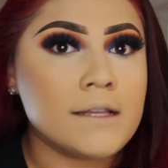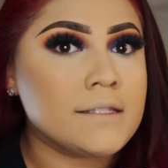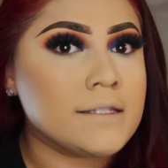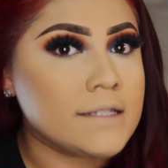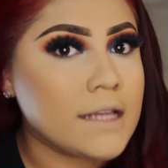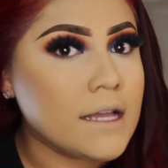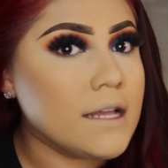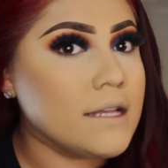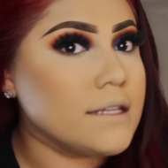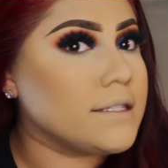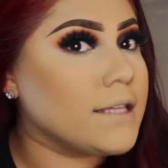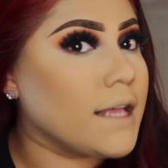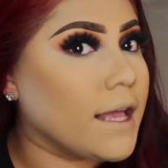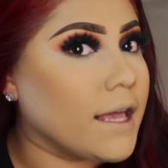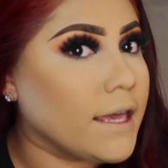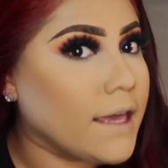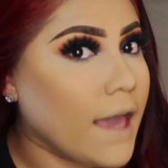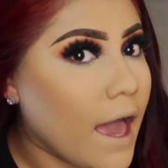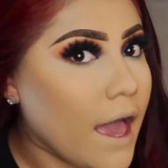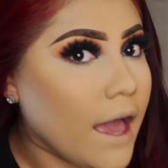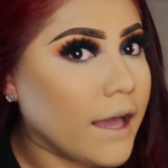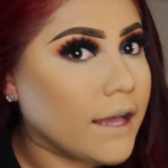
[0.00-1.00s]
Sis,
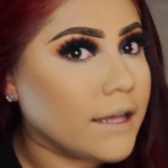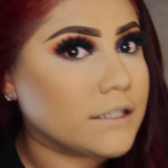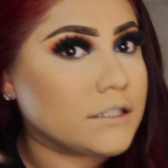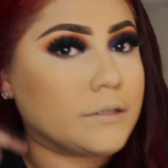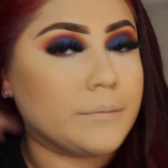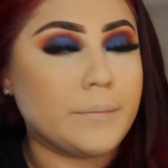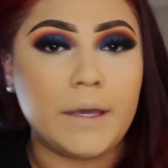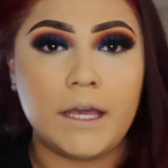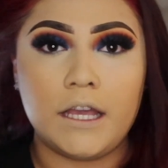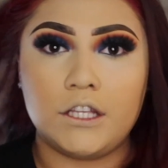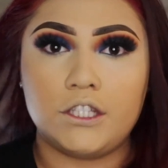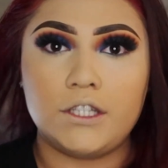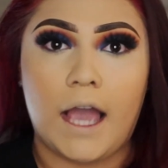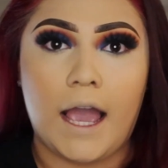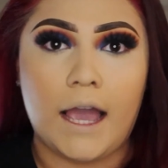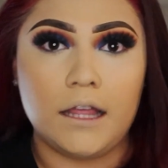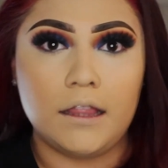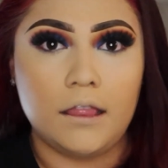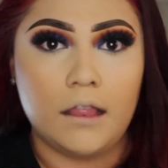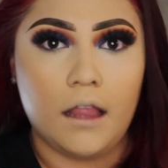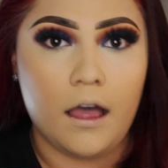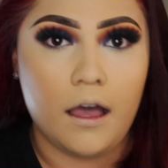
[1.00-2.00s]
yes, bitch,
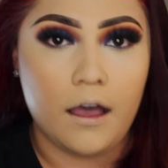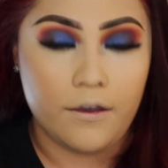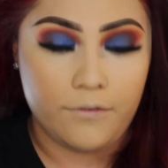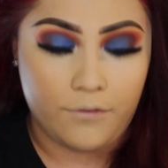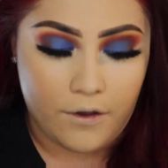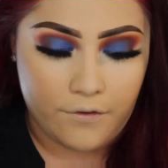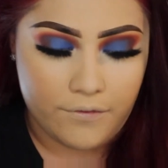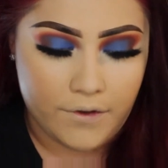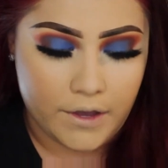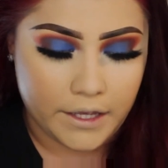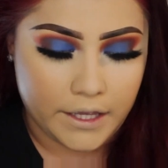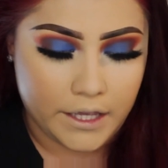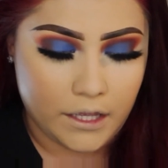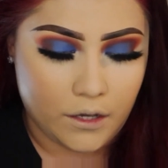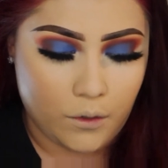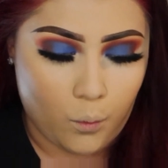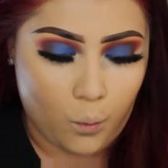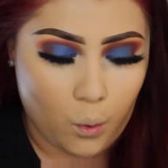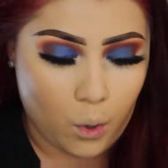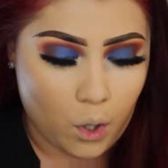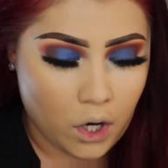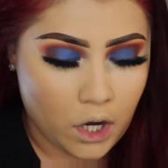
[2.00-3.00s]
I love a
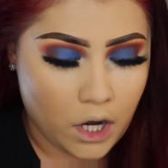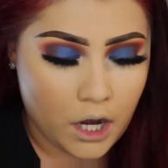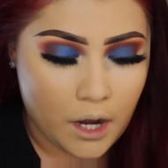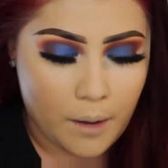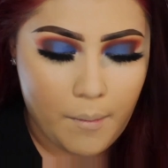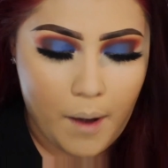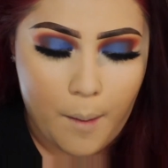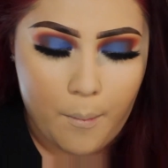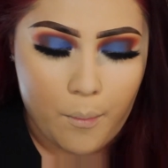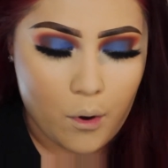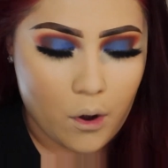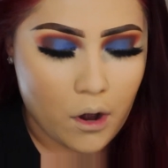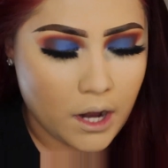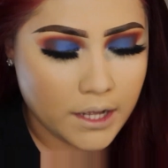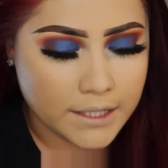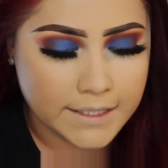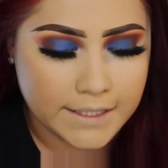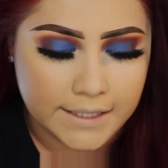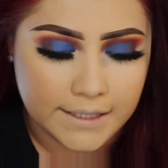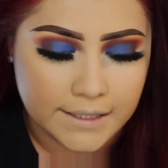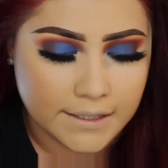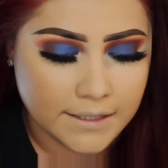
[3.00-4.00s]
fucking warm,
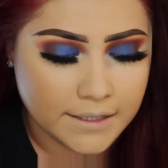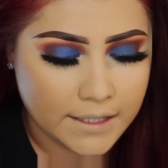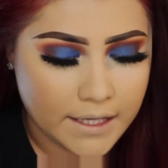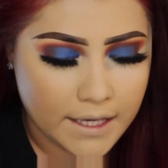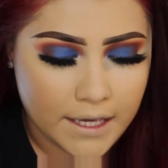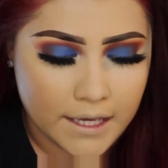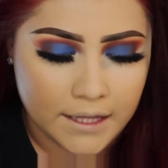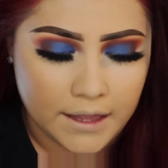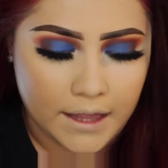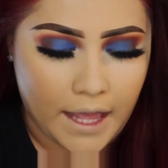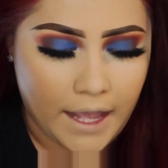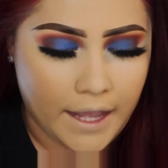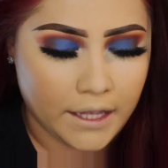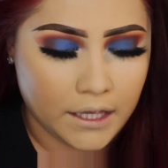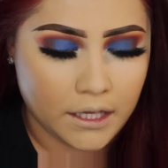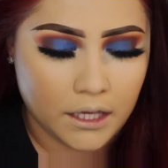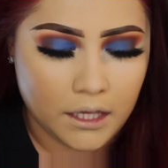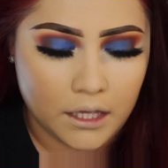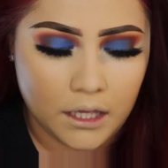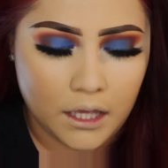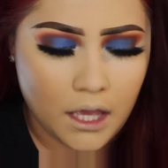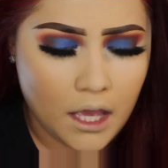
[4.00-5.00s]
bronzy skin. Like,
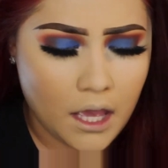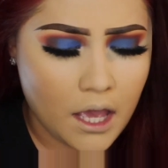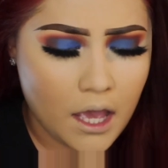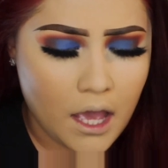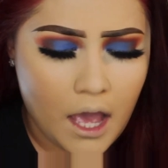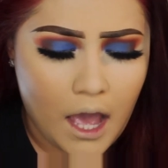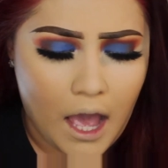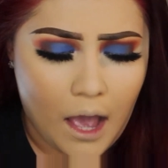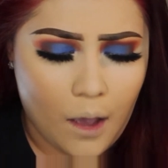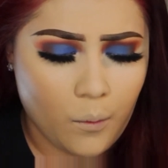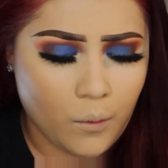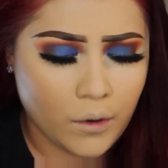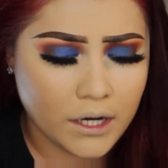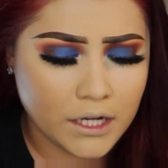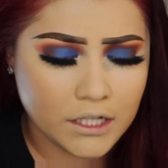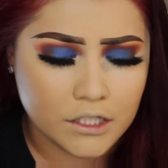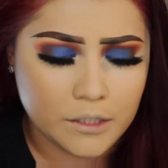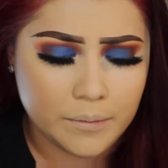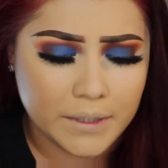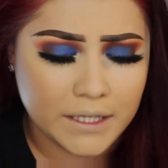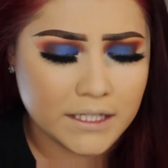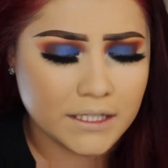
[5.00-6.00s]
I want
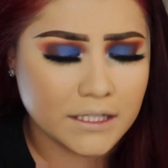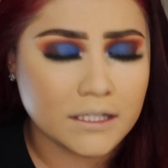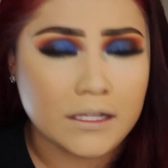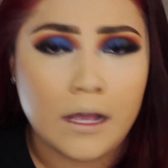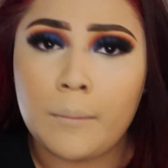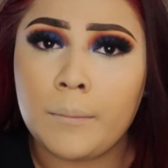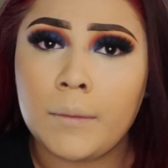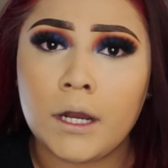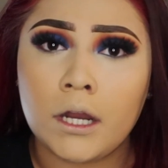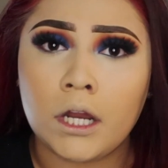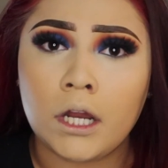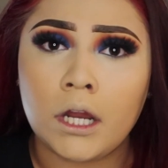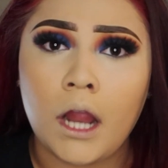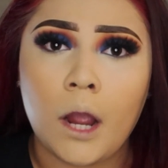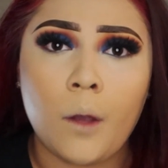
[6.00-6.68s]
it to be summer.